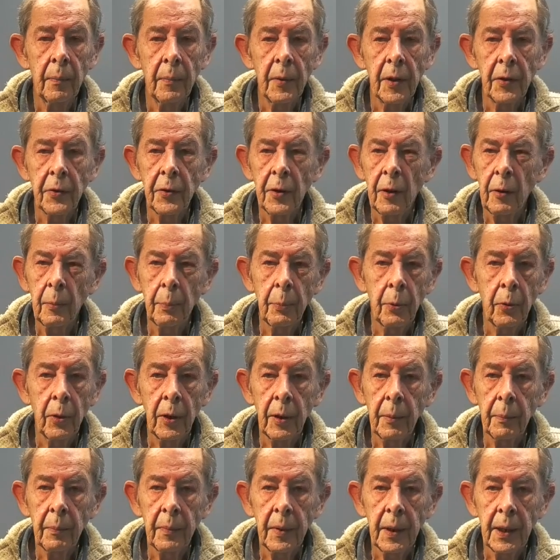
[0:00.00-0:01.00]
there's no point
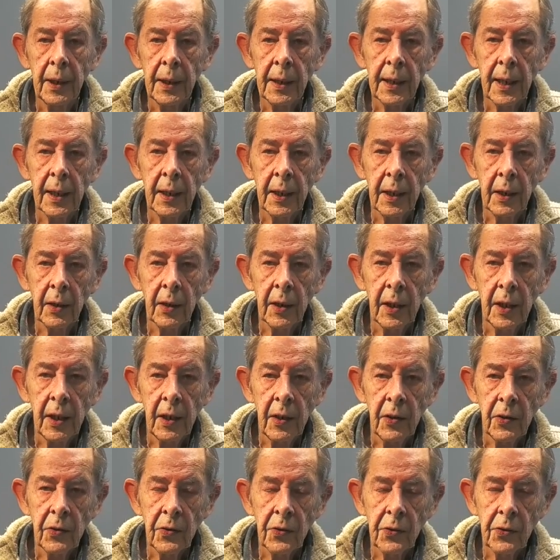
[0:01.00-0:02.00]
in me getting
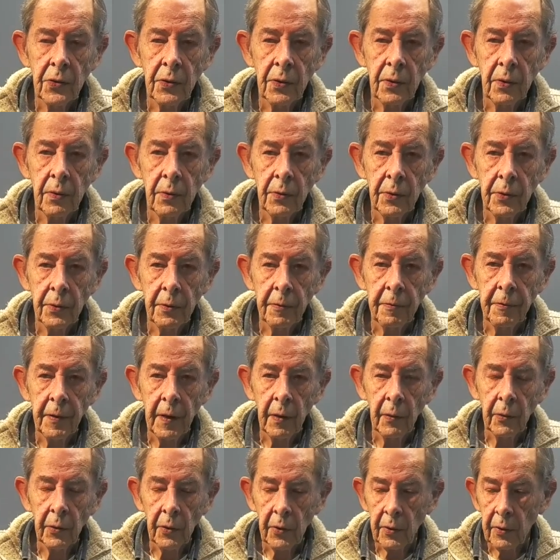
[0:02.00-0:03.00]
these to fit
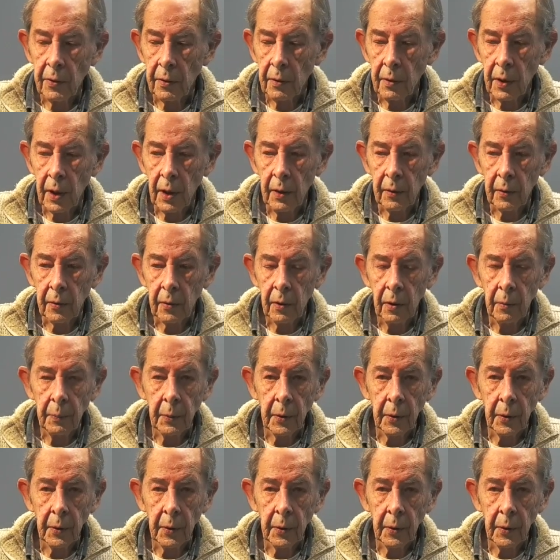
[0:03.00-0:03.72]
onto the logo